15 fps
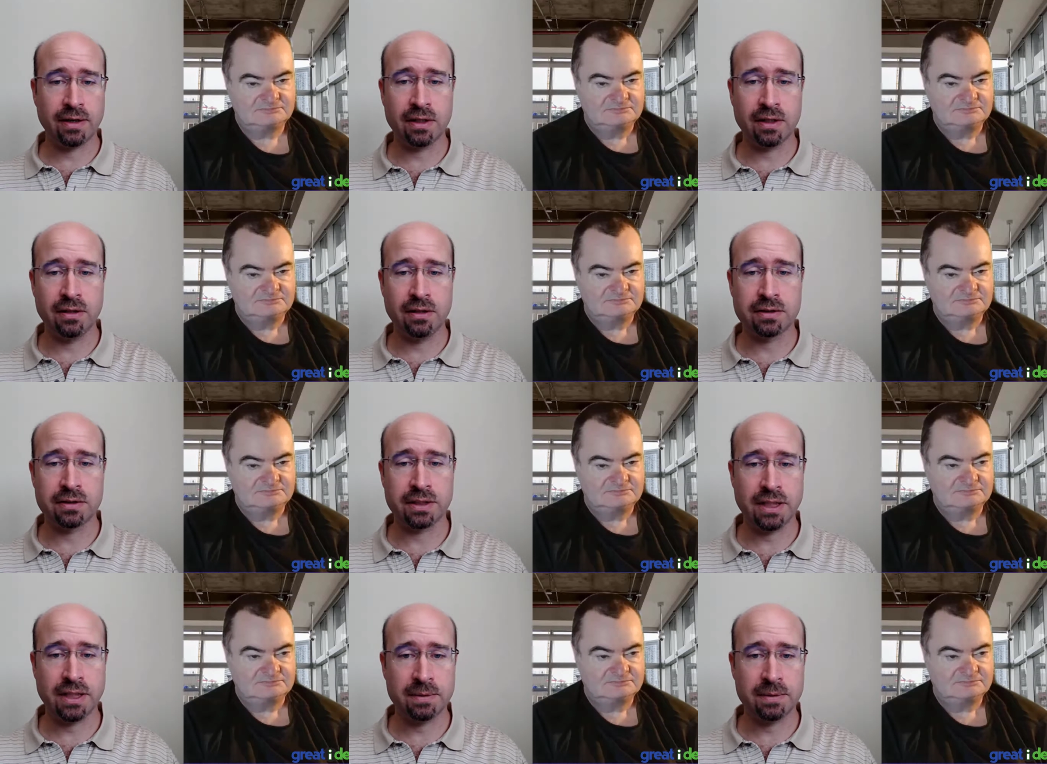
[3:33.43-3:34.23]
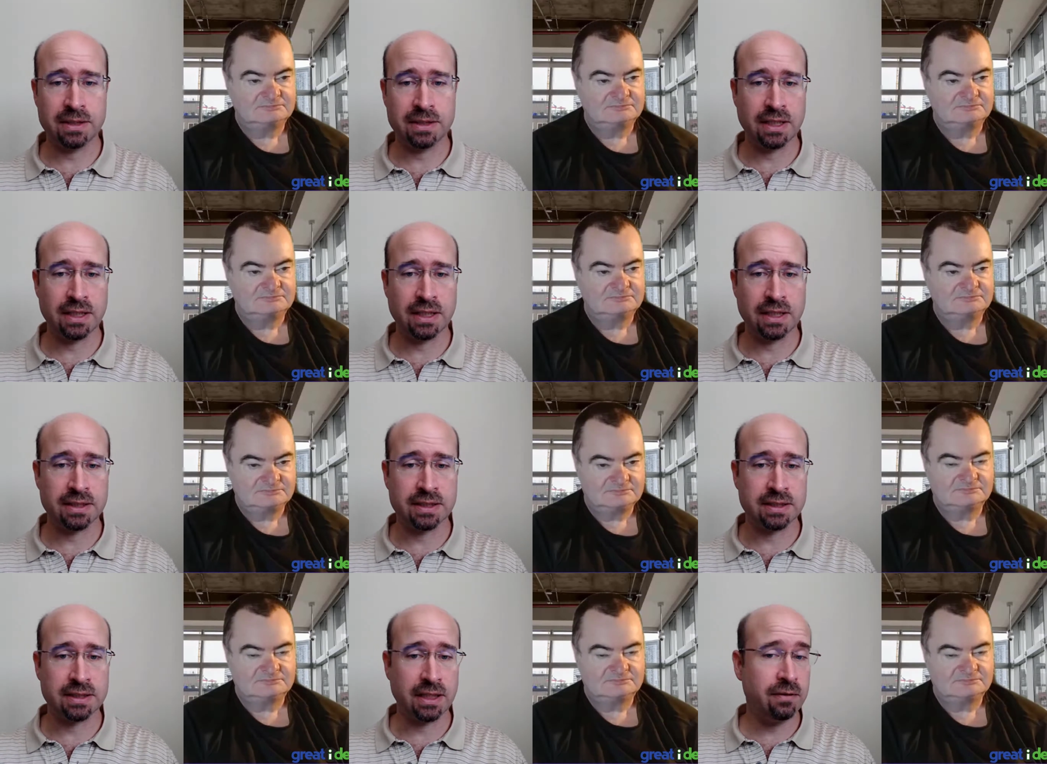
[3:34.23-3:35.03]
Speaker 1: you have the user acceptance
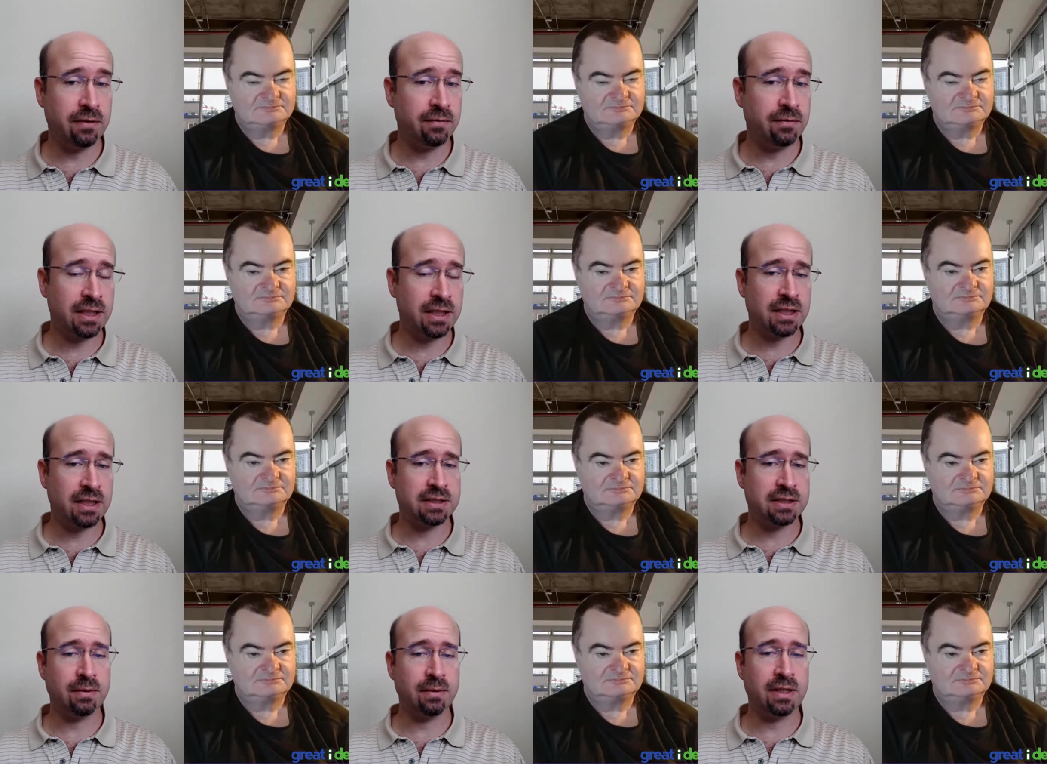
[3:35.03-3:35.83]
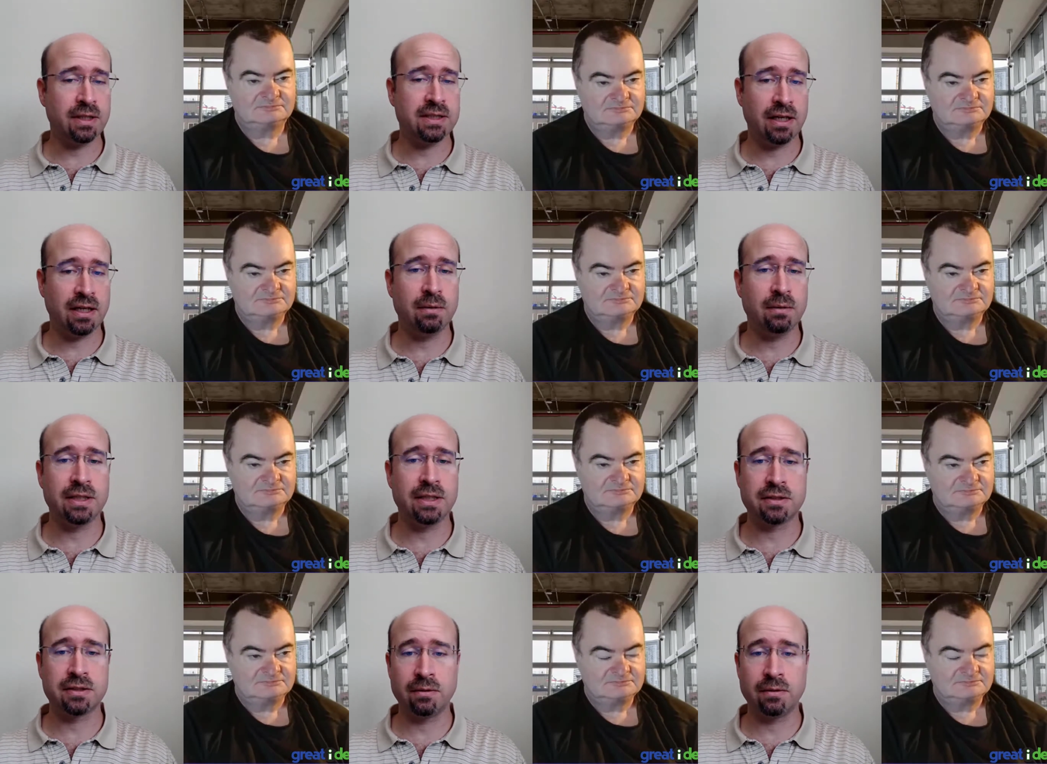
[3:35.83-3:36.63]
testing. And you've touched on some of these
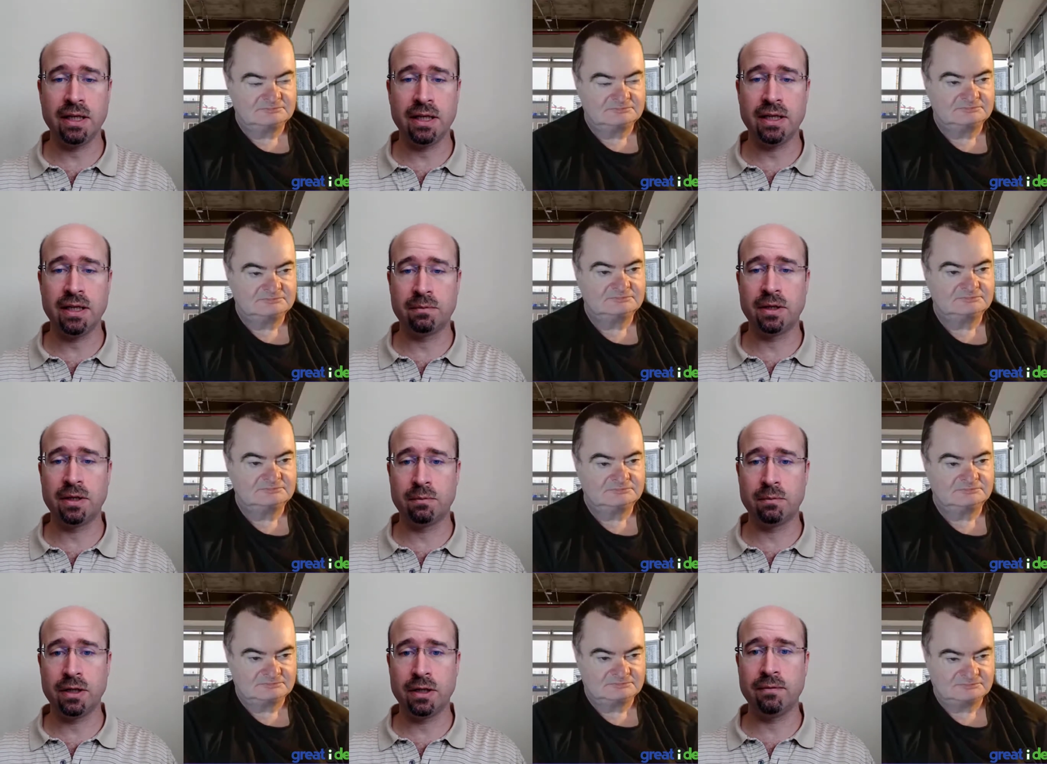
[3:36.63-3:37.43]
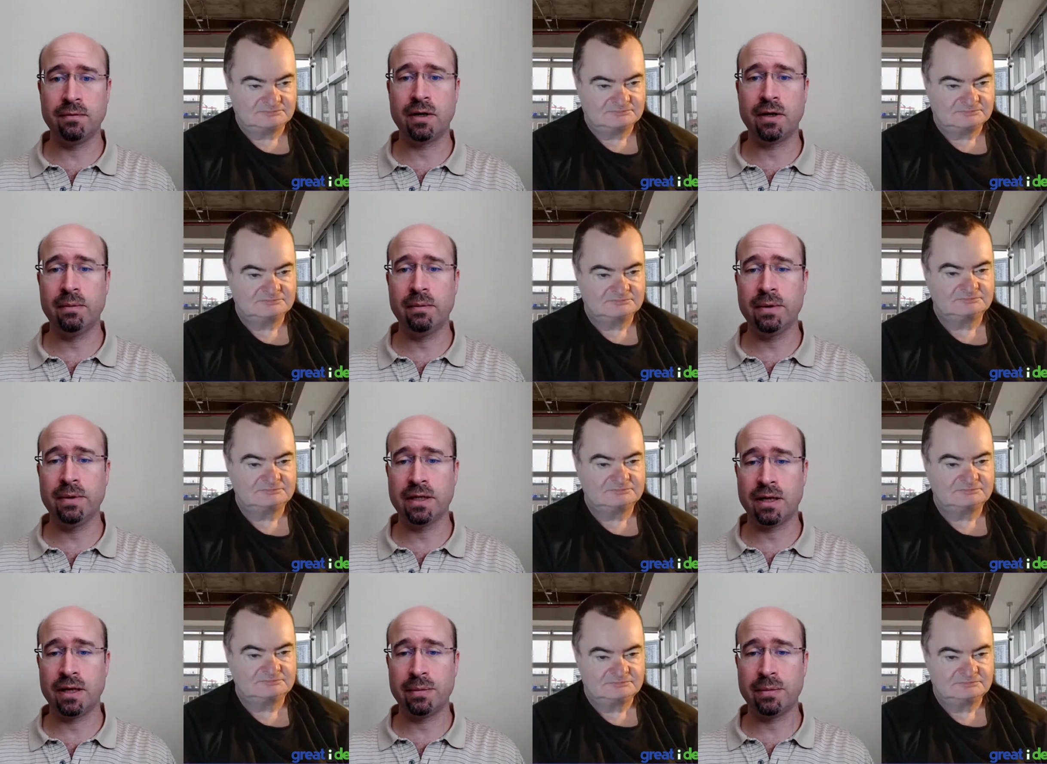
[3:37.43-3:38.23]
elements already in, in what you've
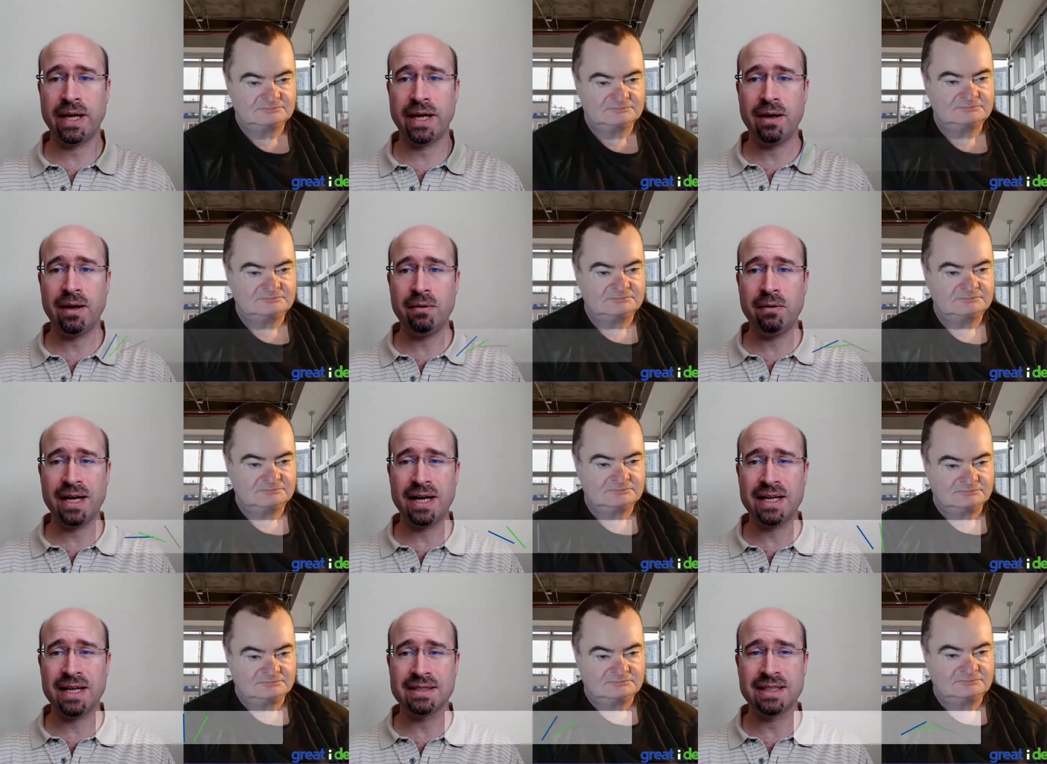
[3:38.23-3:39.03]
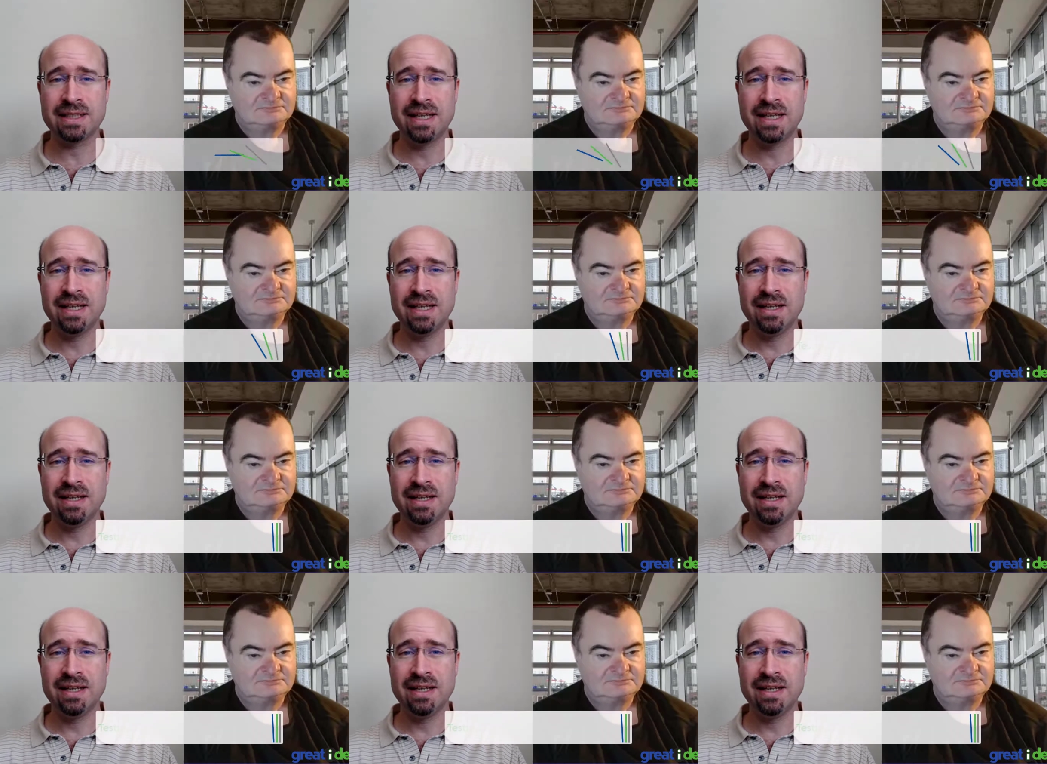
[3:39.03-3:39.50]
commented on, but how has